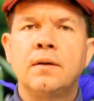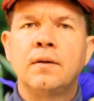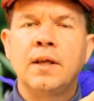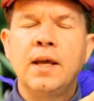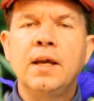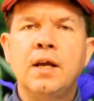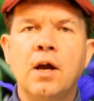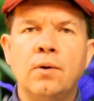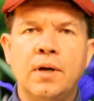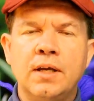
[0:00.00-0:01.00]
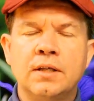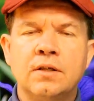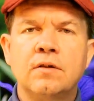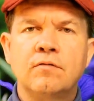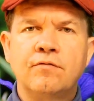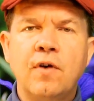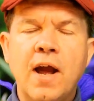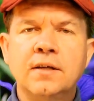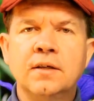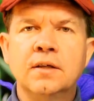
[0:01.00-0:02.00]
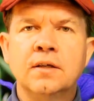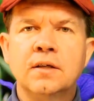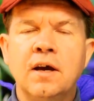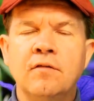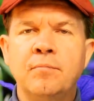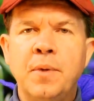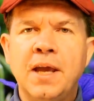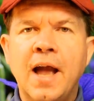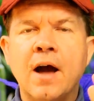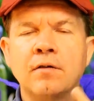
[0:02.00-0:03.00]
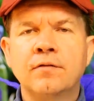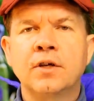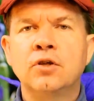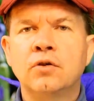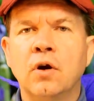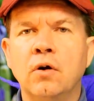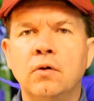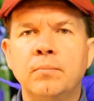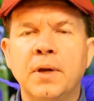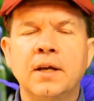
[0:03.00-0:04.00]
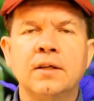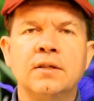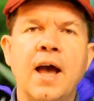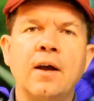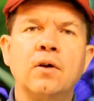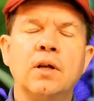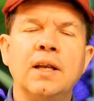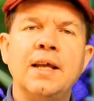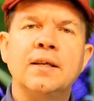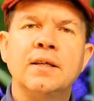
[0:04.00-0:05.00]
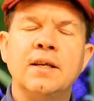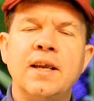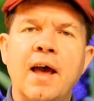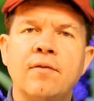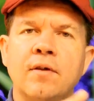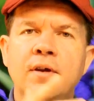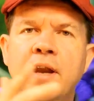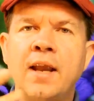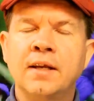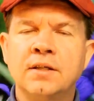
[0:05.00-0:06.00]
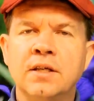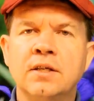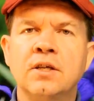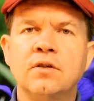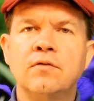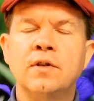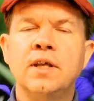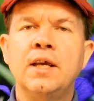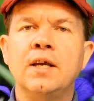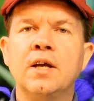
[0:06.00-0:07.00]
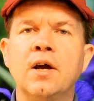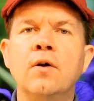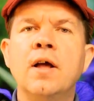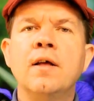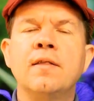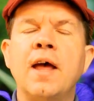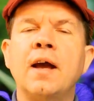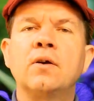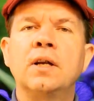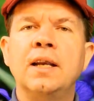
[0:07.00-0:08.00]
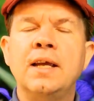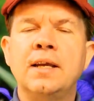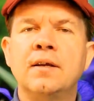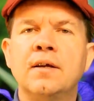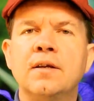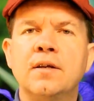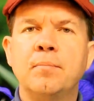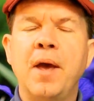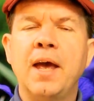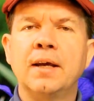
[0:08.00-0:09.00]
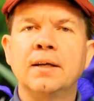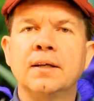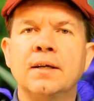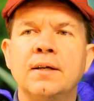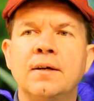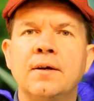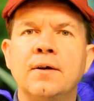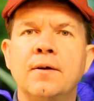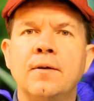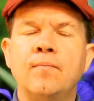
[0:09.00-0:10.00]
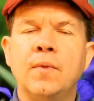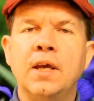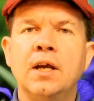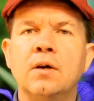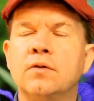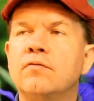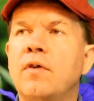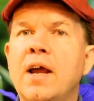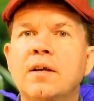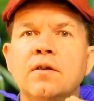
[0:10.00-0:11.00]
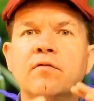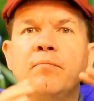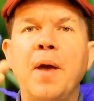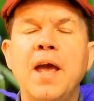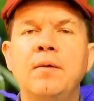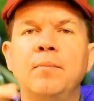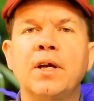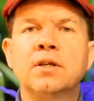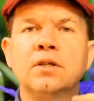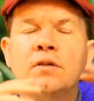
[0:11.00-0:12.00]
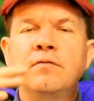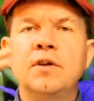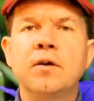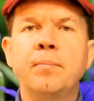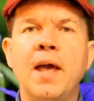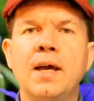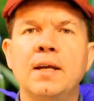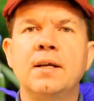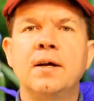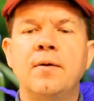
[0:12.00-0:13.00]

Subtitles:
The ego is frightened of being out of control because that could lead to death, non-existence for the ego. That could lead to pain. The ego is frightened of pain because severe pain